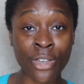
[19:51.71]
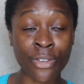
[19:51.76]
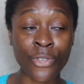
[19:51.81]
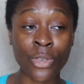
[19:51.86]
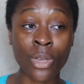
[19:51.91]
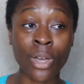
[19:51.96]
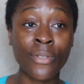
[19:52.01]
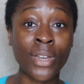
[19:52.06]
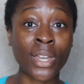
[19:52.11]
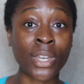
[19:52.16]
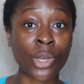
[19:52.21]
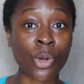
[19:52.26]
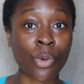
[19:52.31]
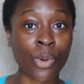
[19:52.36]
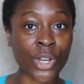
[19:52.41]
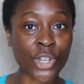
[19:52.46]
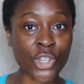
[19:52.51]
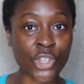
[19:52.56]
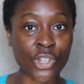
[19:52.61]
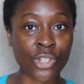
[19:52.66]
If you have any
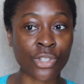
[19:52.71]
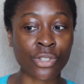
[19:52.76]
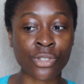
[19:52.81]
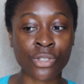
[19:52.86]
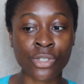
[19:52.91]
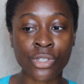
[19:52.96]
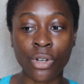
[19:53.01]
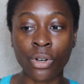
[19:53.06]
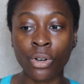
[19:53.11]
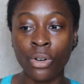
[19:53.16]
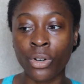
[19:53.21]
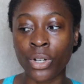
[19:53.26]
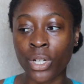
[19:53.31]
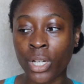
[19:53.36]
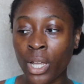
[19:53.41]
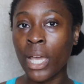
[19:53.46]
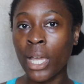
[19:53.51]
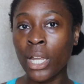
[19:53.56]
questions on